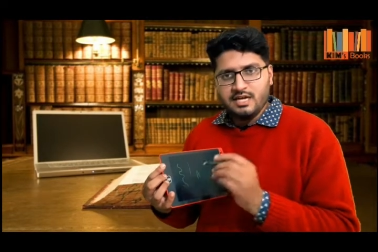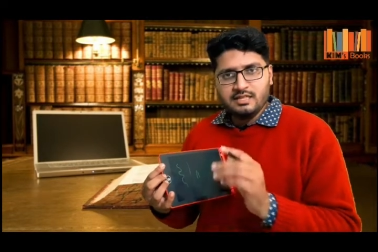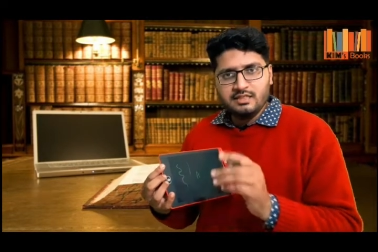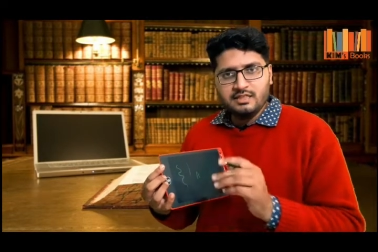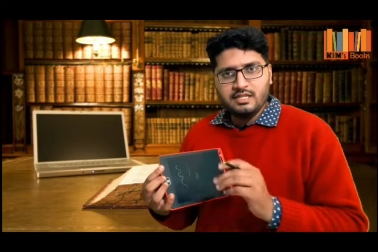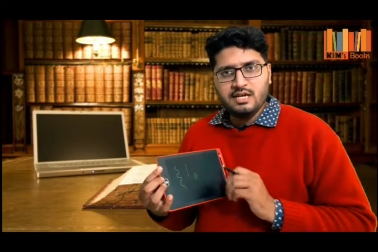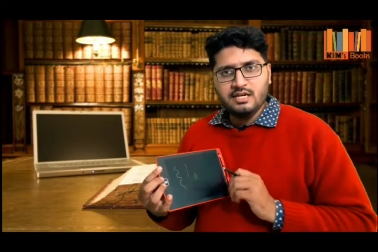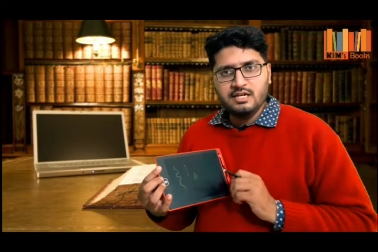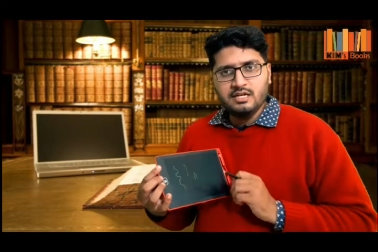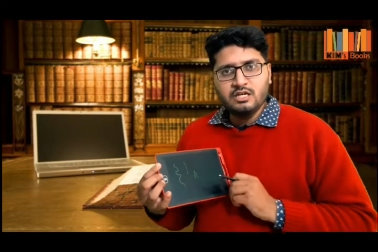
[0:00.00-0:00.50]

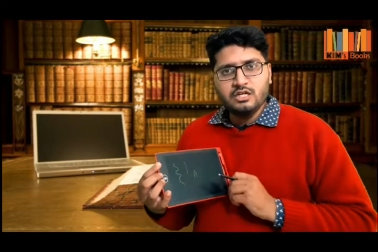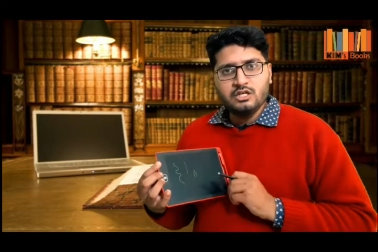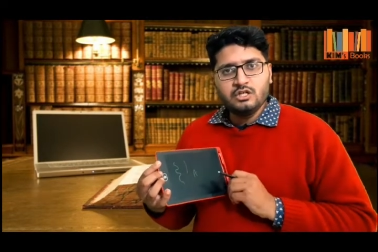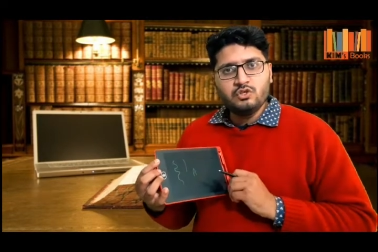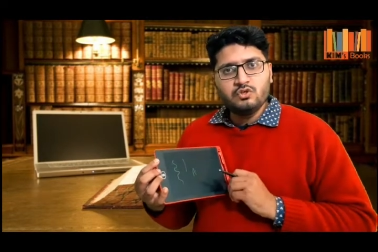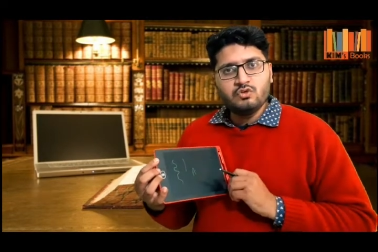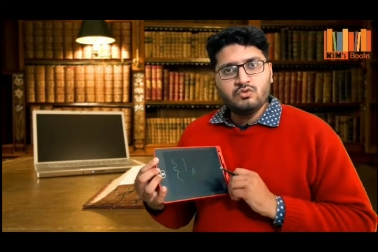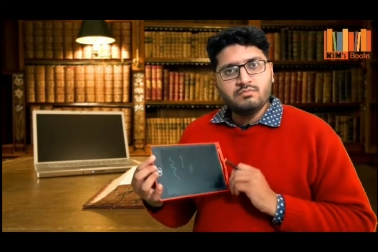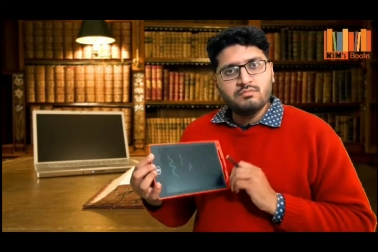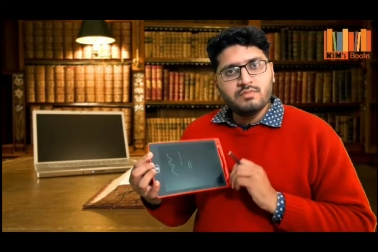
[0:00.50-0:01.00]
then
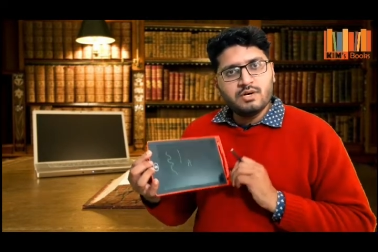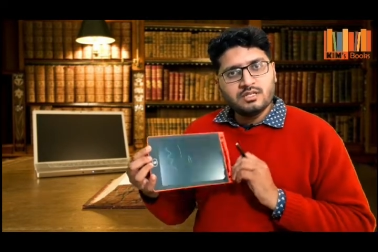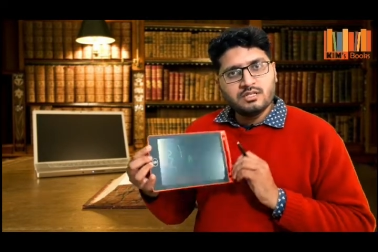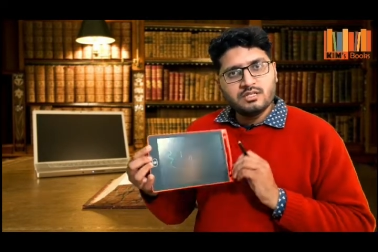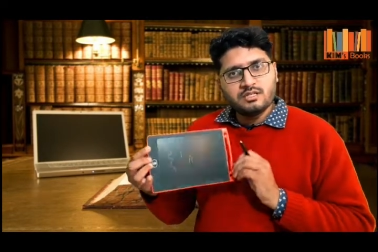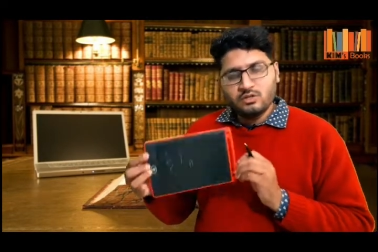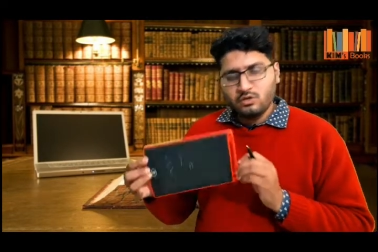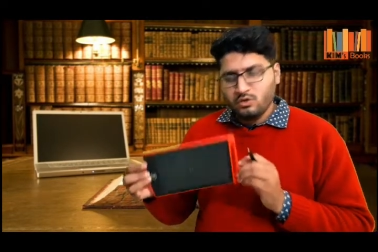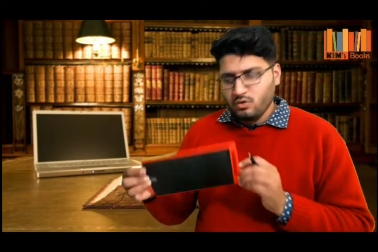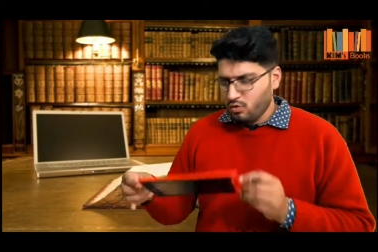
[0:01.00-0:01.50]
you
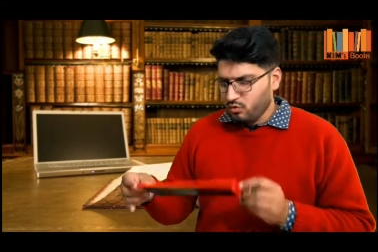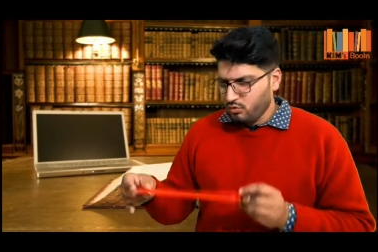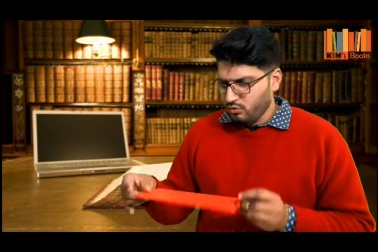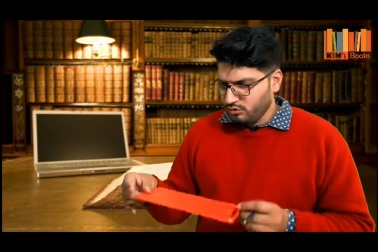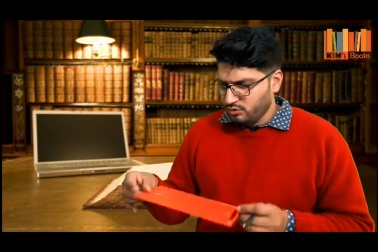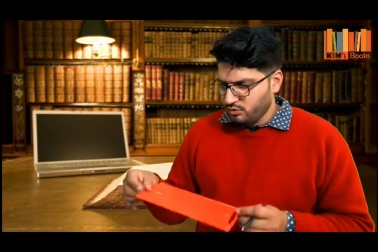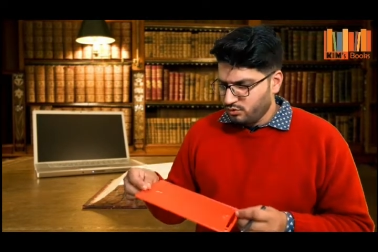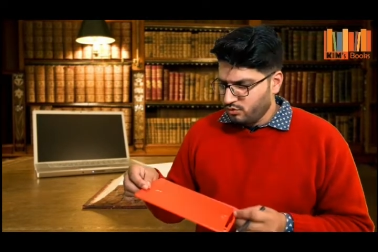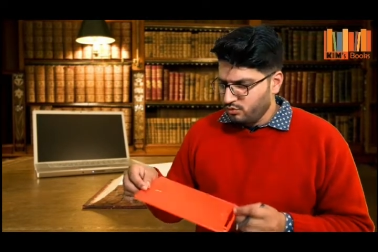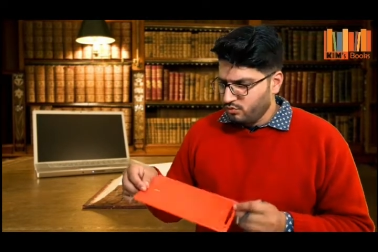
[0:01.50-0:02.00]
must go
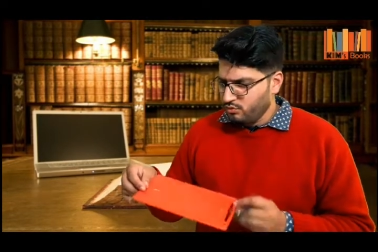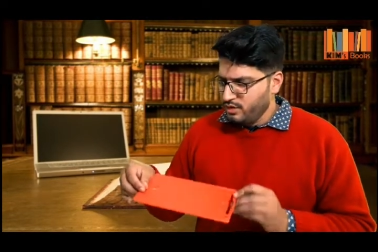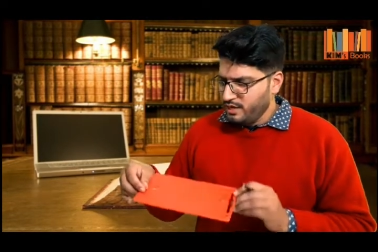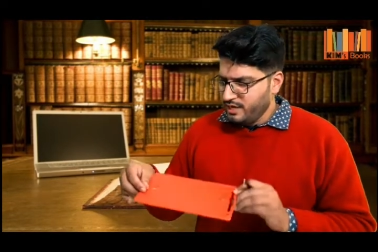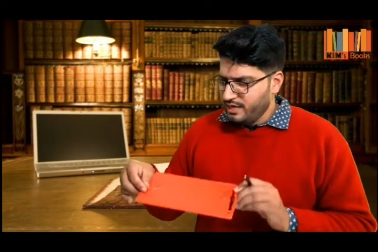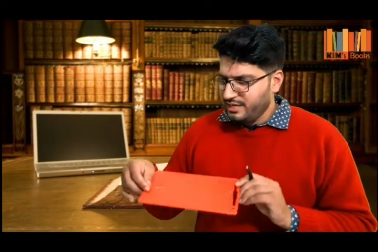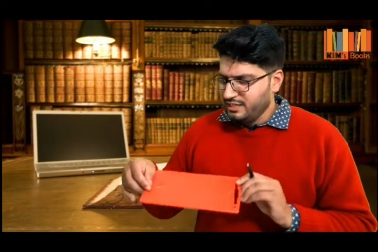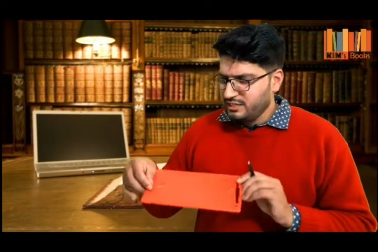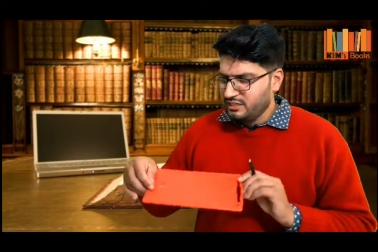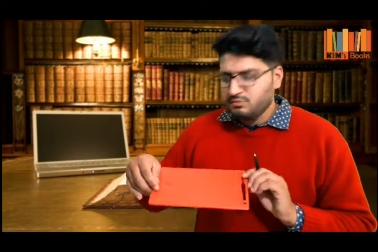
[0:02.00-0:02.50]
through
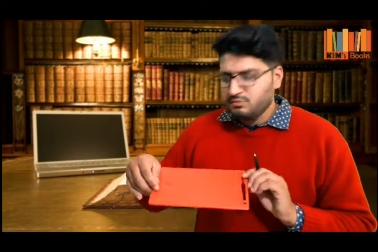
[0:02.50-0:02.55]
its